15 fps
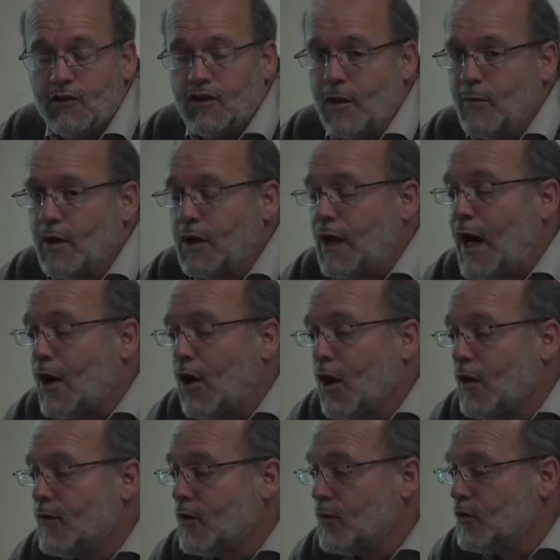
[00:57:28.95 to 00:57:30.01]
And not
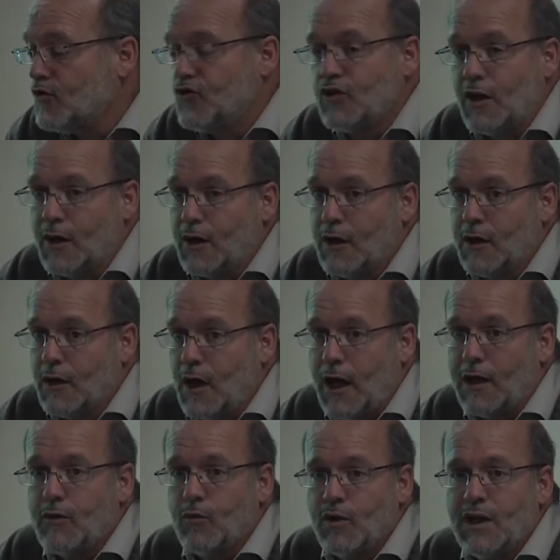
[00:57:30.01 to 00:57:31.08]
all of it was junk.
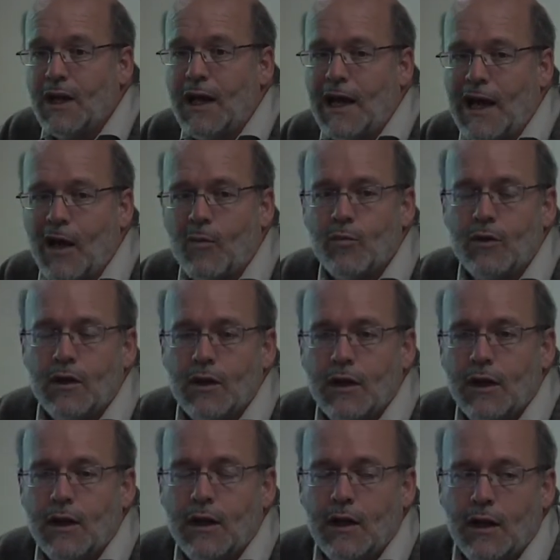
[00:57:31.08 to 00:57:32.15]
I rehabbed
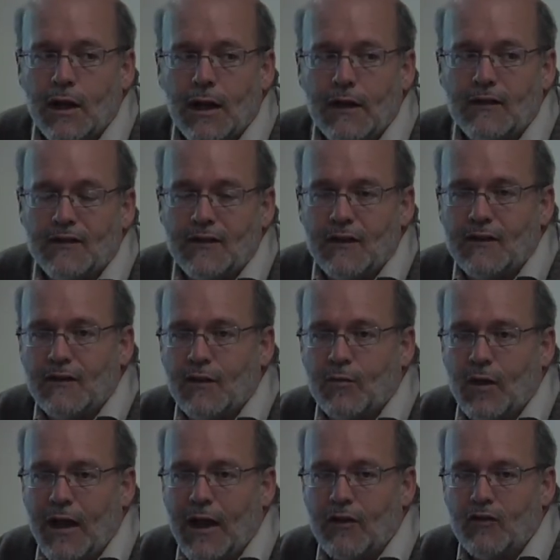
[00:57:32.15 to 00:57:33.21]
a
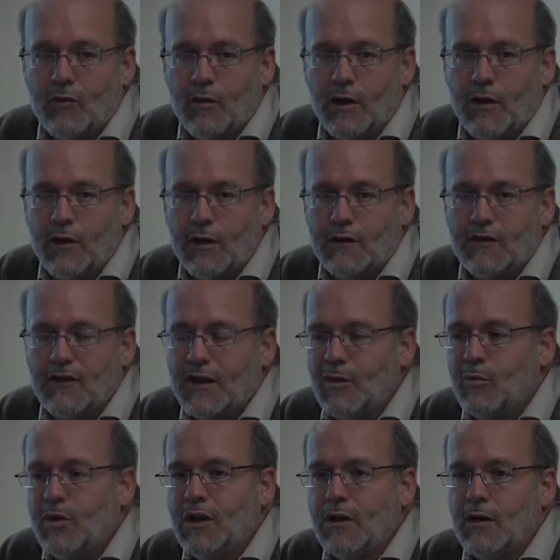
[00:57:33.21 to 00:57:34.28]
system last winter in
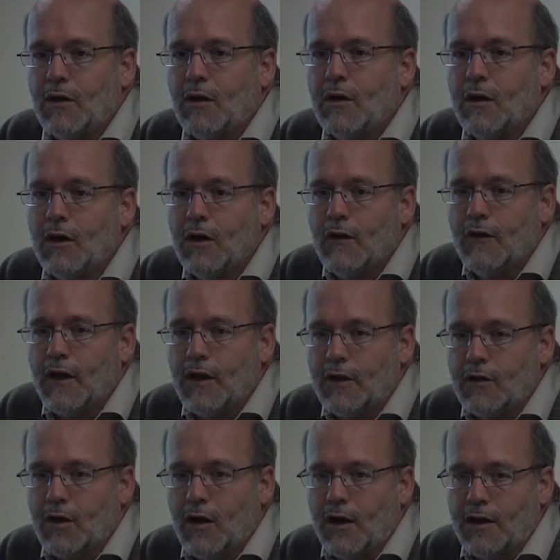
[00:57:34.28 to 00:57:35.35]
St. Peter that
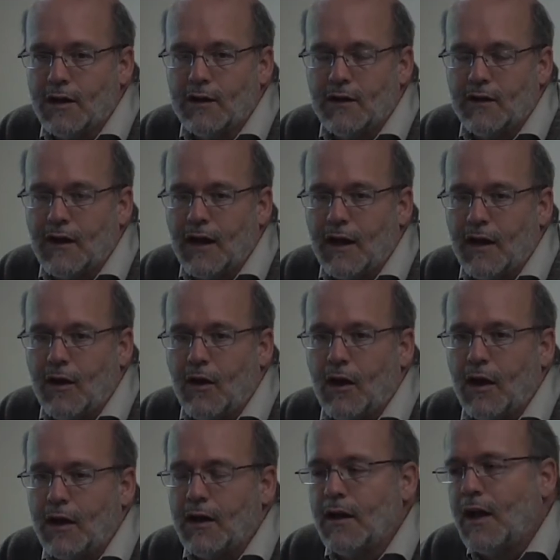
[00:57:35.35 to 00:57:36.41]
had gone in that
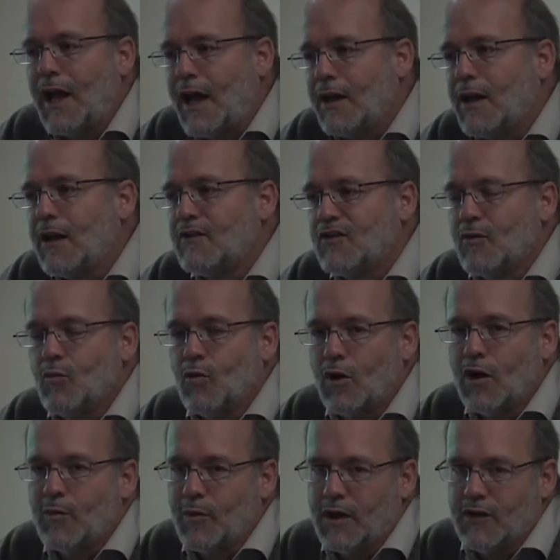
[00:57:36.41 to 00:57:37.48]
era, and it had some
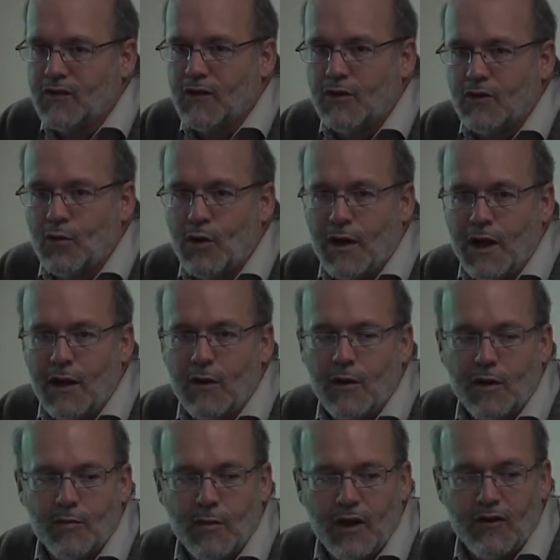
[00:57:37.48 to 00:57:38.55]
work because the tornado
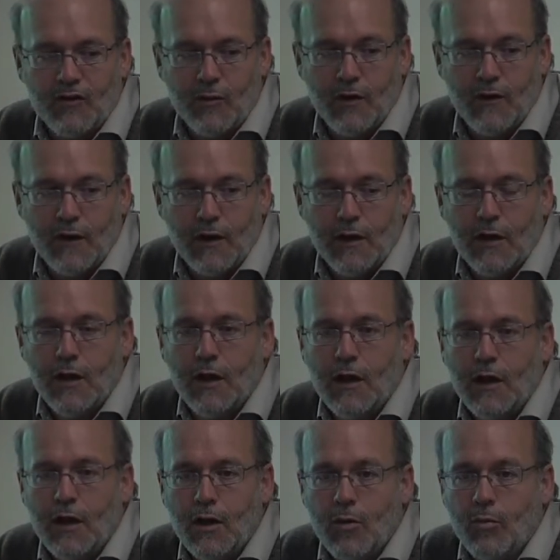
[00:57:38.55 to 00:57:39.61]
had messed with it.
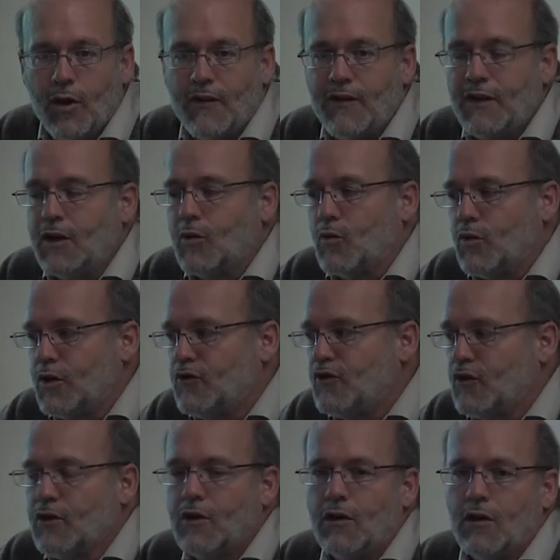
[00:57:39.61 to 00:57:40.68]
But the
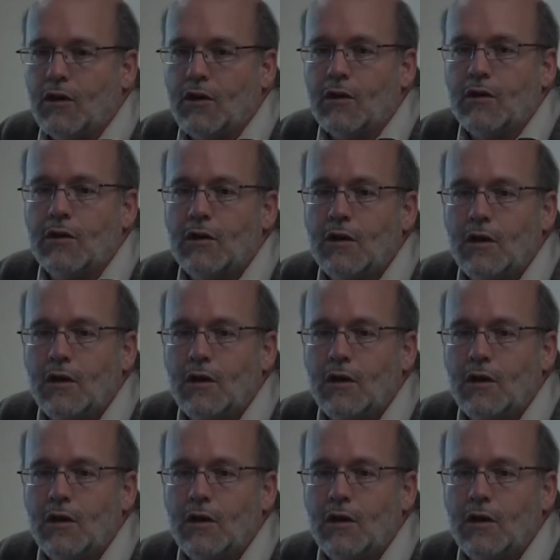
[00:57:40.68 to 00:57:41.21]
original